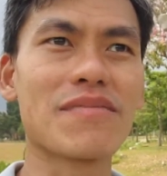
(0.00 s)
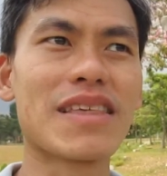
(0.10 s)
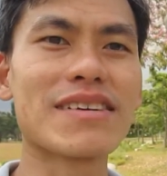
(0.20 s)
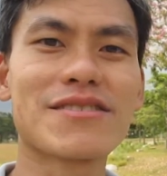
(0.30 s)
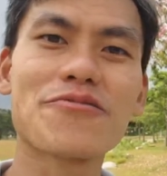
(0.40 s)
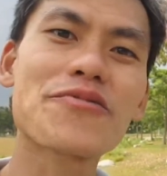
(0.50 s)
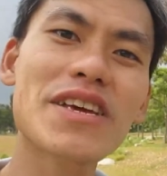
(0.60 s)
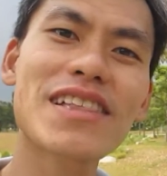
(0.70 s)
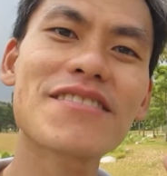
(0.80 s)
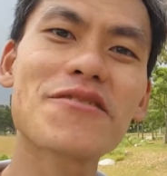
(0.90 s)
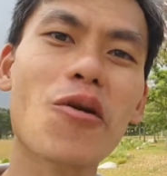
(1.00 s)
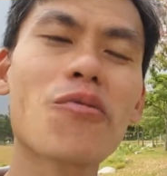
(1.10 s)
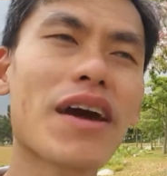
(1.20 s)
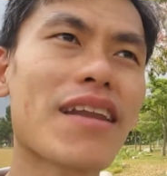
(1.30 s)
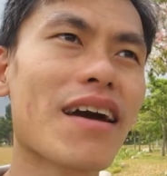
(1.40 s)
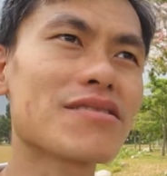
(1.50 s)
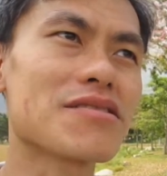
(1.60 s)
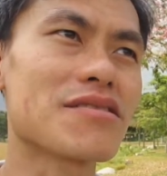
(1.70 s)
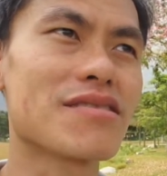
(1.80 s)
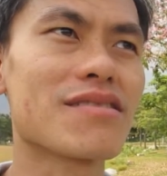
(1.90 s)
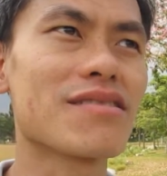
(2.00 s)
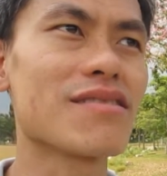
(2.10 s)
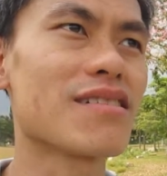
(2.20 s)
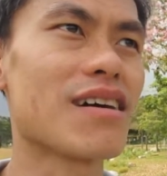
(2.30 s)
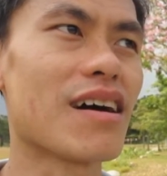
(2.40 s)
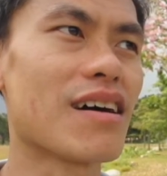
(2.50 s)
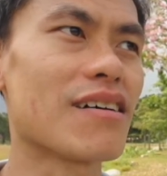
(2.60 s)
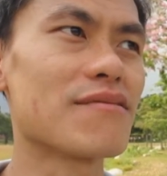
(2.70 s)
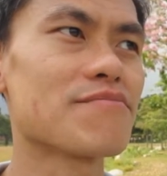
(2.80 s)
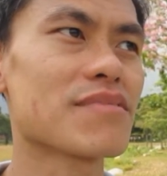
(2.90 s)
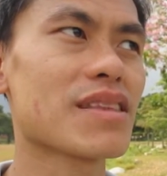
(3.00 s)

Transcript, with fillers: There's really no right answer uh,